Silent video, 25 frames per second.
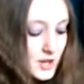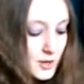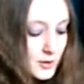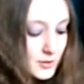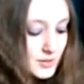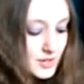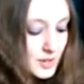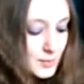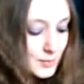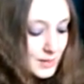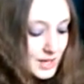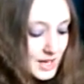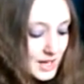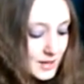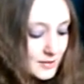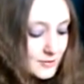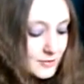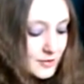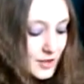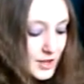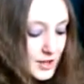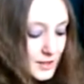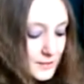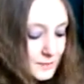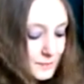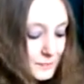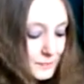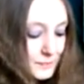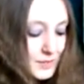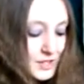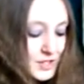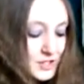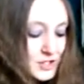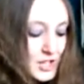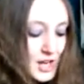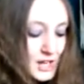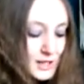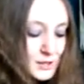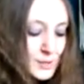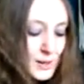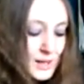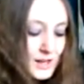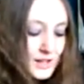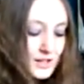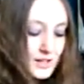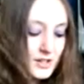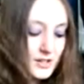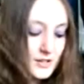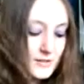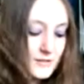So, then we have
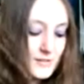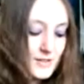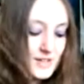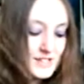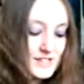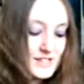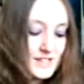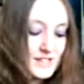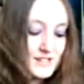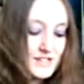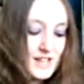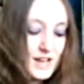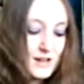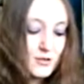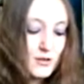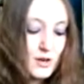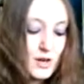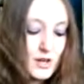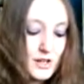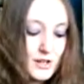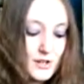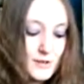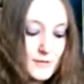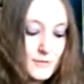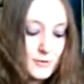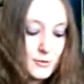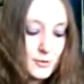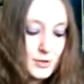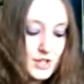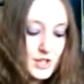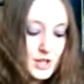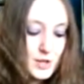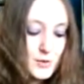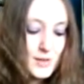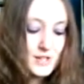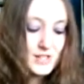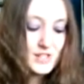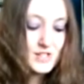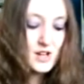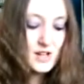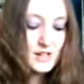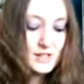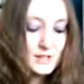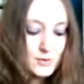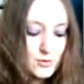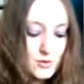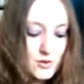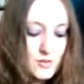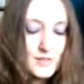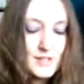Jack Swagger facing Zack Ryder for the US
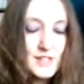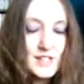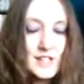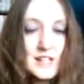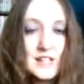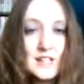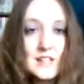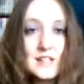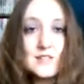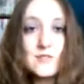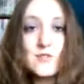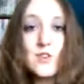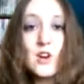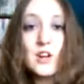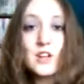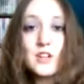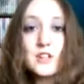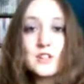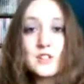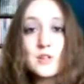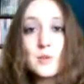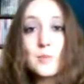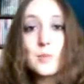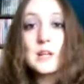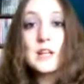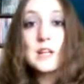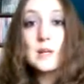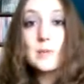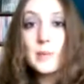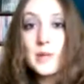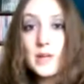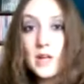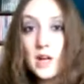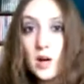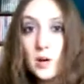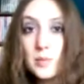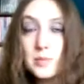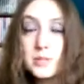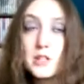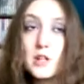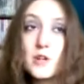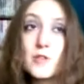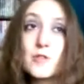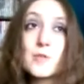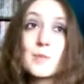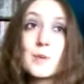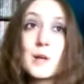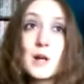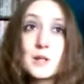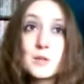title. Obviously, Ryder's completely beat up
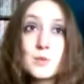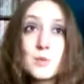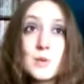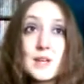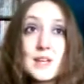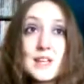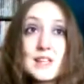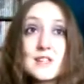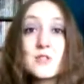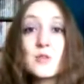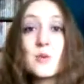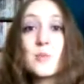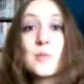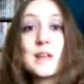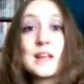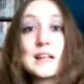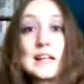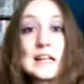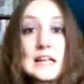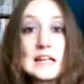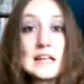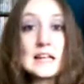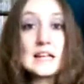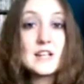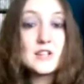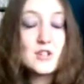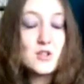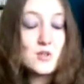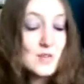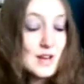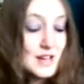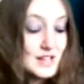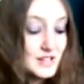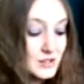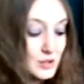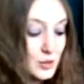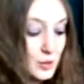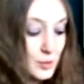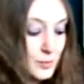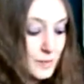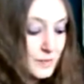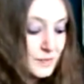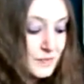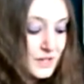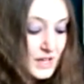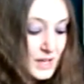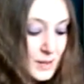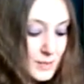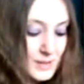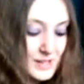still from last week. He's not medically cleared to
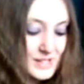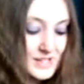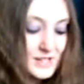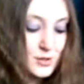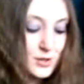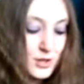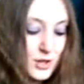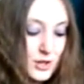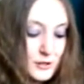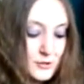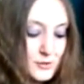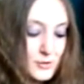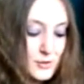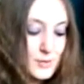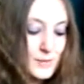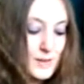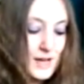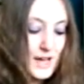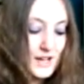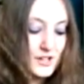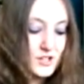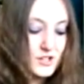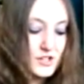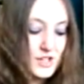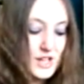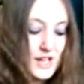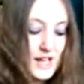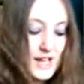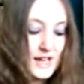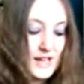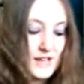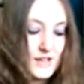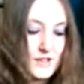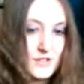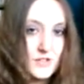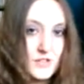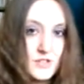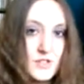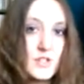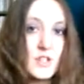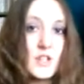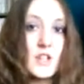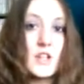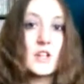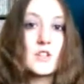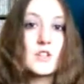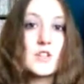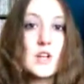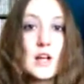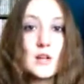wrestle, but he still goes to the match, and
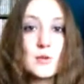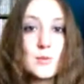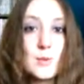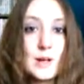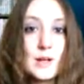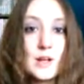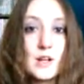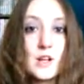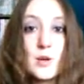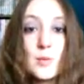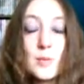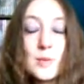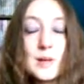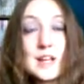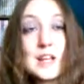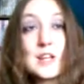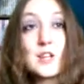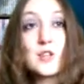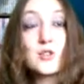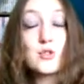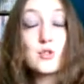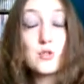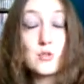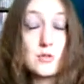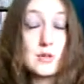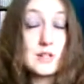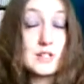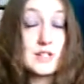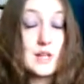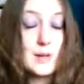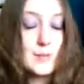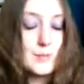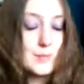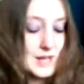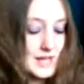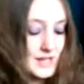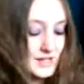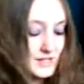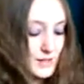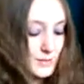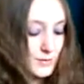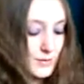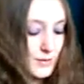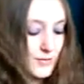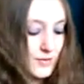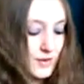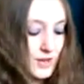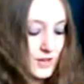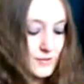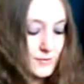Jack Swagger completely destroys him,
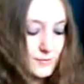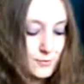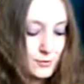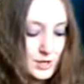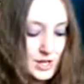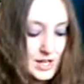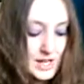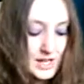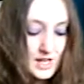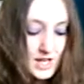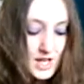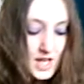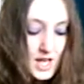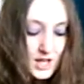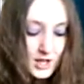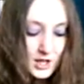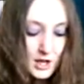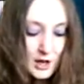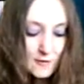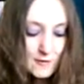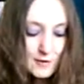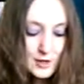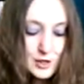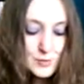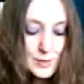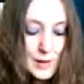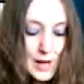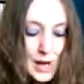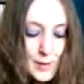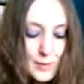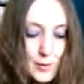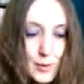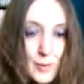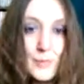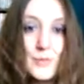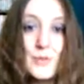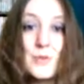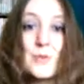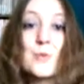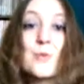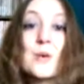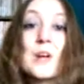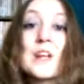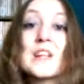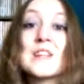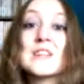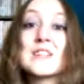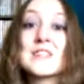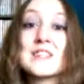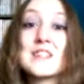hits him with like 3 gut wrench power bombs
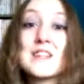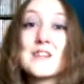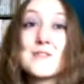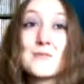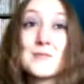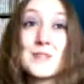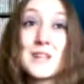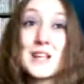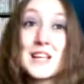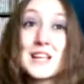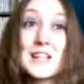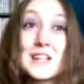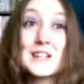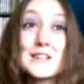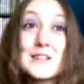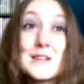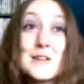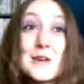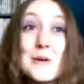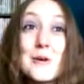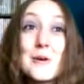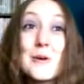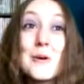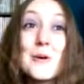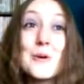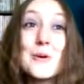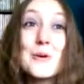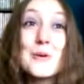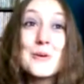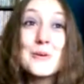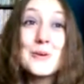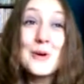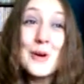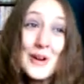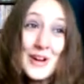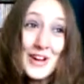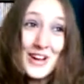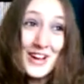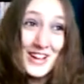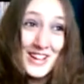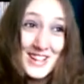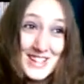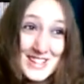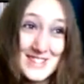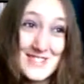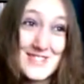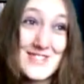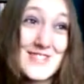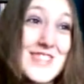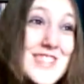and wins. And I'm like, no,
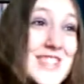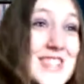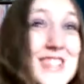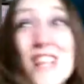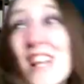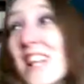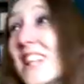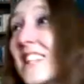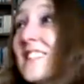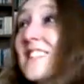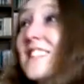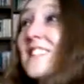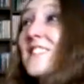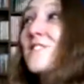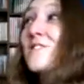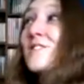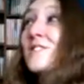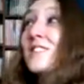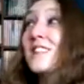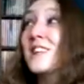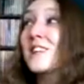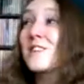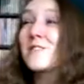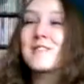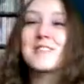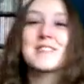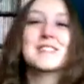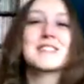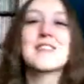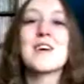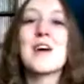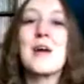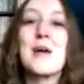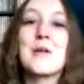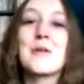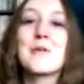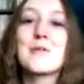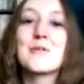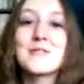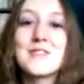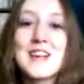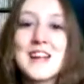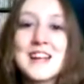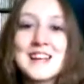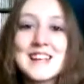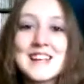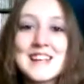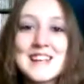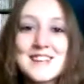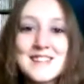I don't want Zack to lose the US title
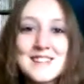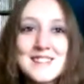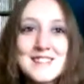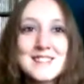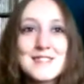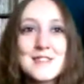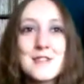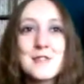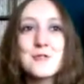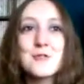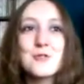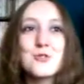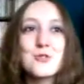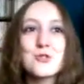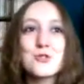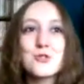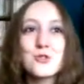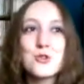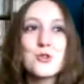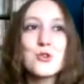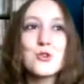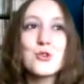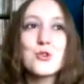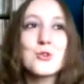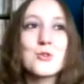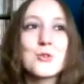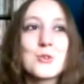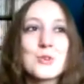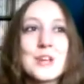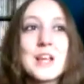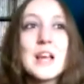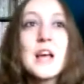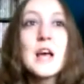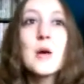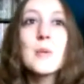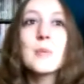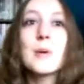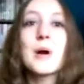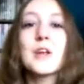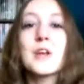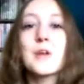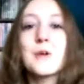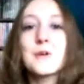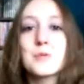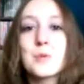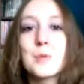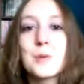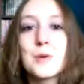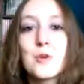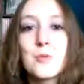already. It's so soon. But
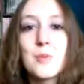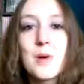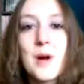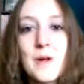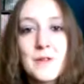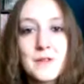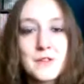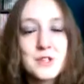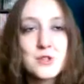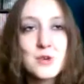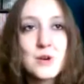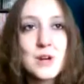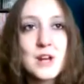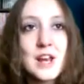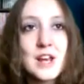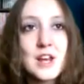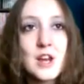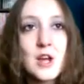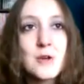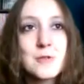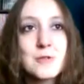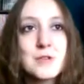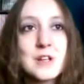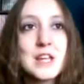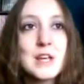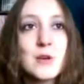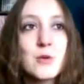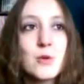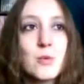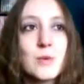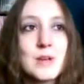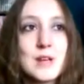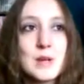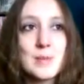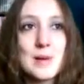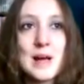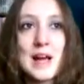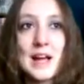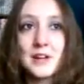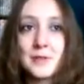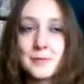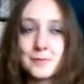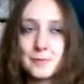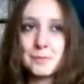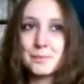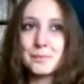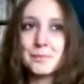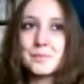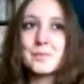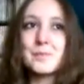I know it's probably all part of the storyline, and hopefully he will win it
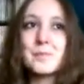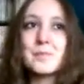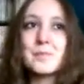back.